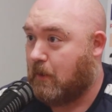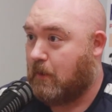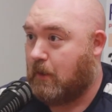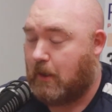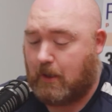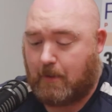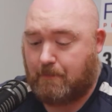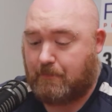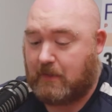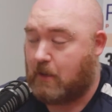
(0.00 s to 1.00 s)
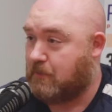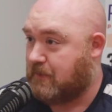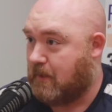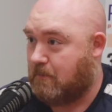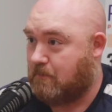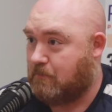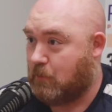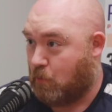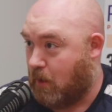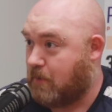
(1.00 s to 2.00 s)
Okay. Now, is that
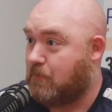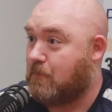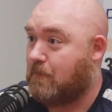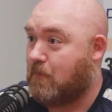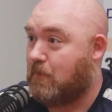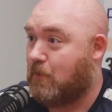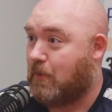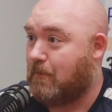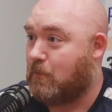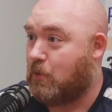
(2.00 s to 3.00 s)
they're walking through the front door,